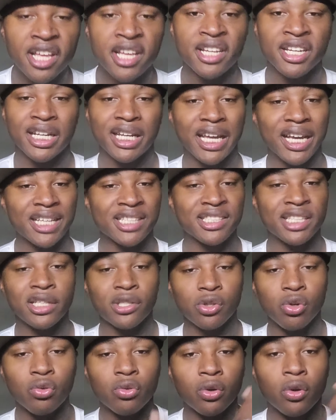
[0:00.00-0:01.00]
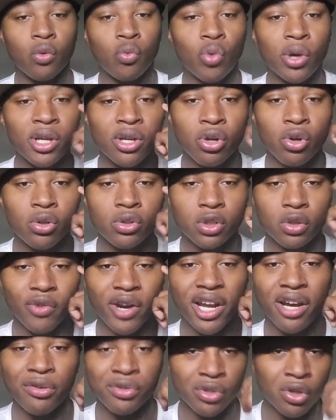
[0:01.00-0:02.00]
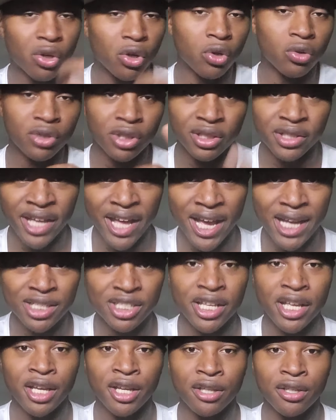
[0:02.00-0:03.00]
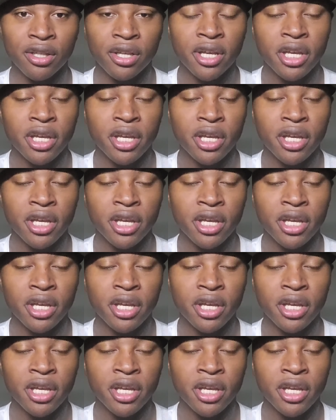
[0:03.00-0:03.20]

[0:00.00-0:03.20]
Because like I said, you don't know what goes around your, your dad's head.